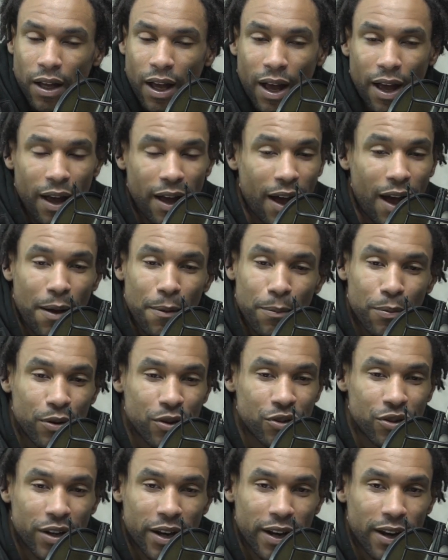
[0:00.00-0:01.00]
I
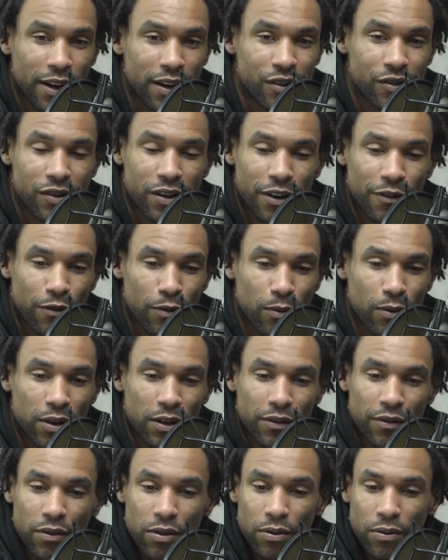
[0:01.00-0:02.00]
appreciate each and every one
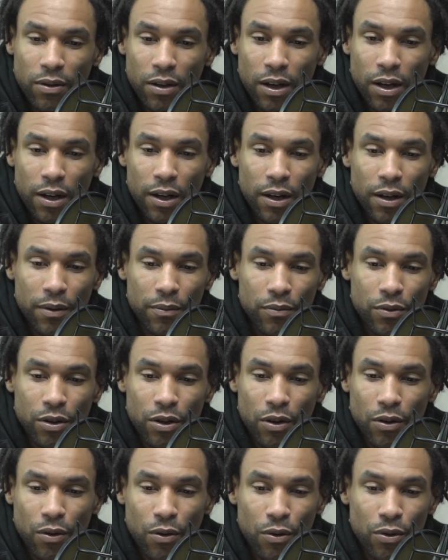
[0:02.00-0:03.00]
of you.
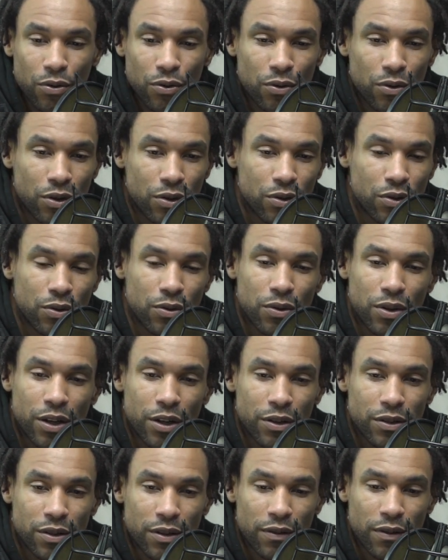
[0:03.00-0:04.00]
Going through the 2
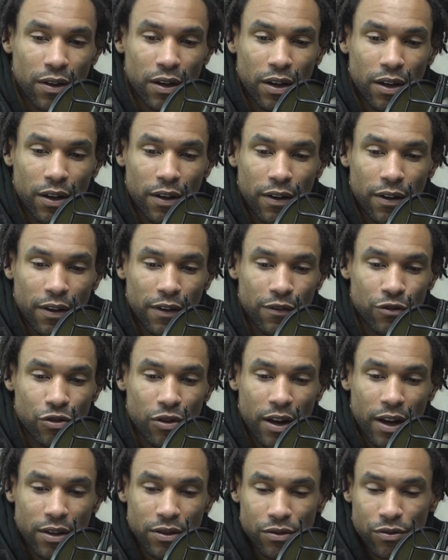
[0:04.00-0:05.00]
years of
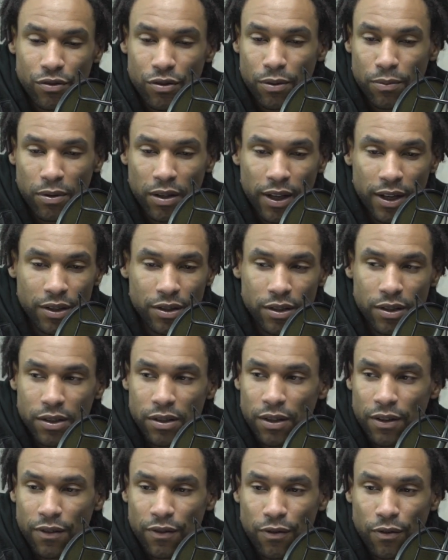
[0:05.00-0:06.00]
trials and tribulations
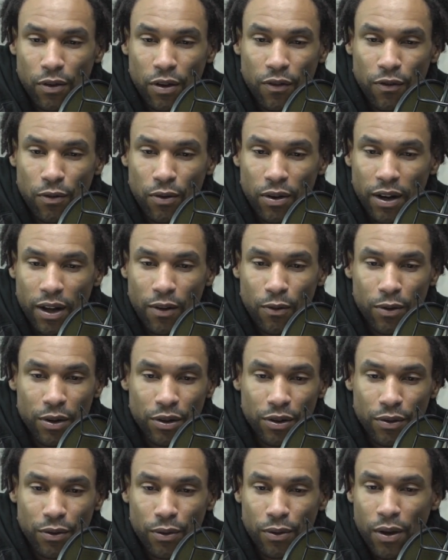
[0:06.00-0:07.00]
of what I
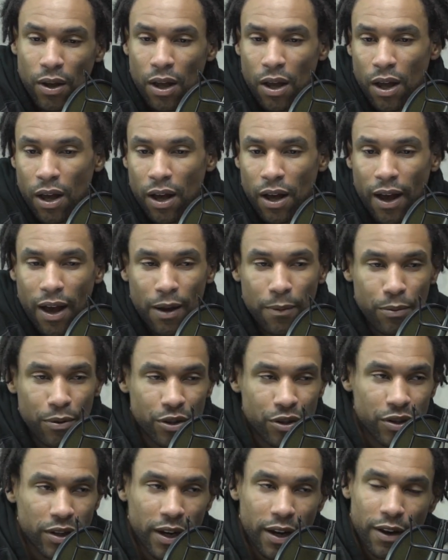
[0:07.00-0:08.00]
went through, I
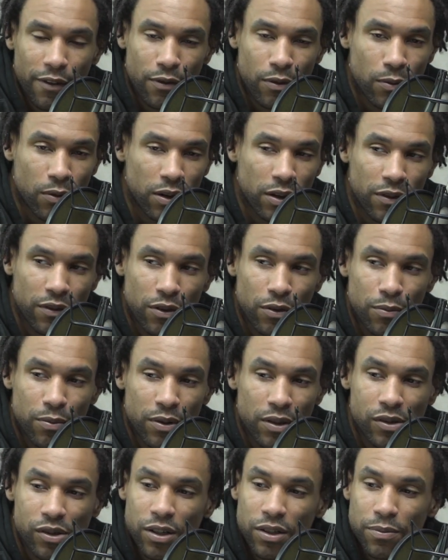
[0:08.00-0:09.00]
appreciate every one of
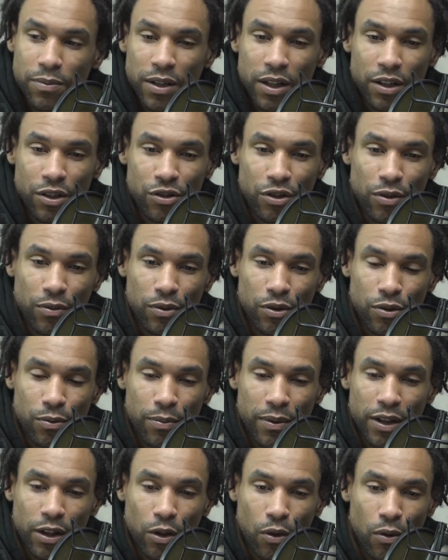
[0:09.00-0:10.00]
you, just because you've
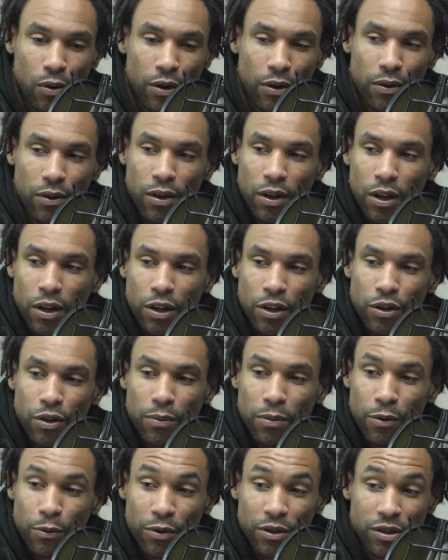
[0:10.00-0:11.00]
been loyal,
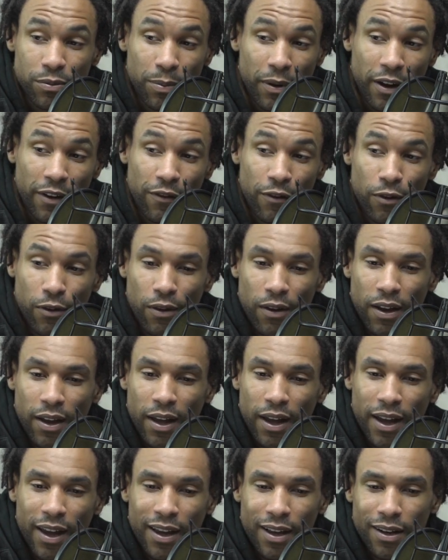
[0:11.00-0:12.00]
you've been respectful,
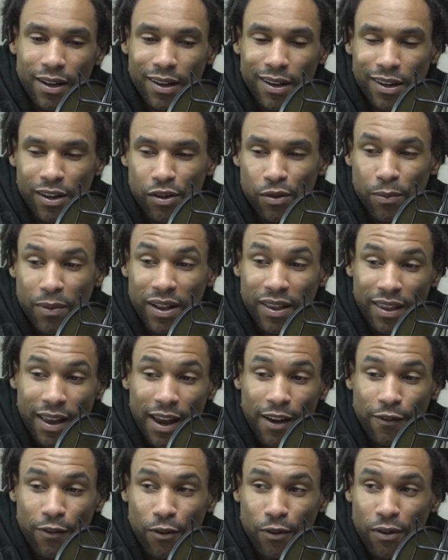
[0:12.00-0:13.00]
and you've been
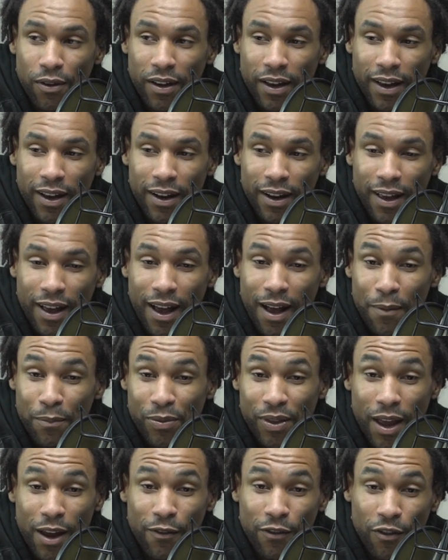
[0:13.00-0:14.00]
thankful. And I'm
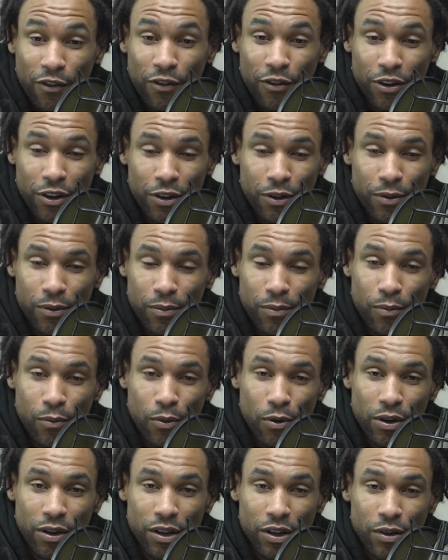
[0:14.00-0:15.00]
thankful for you
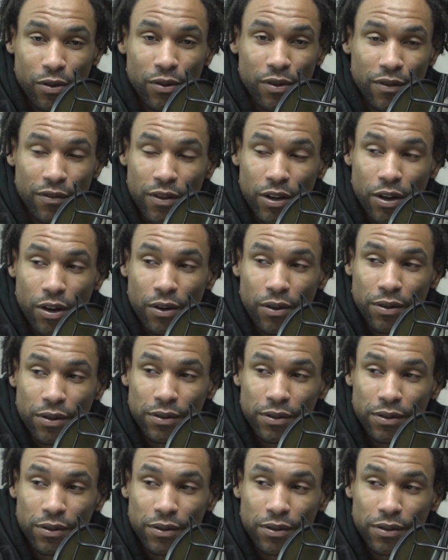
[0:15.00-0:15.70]
more than you even know.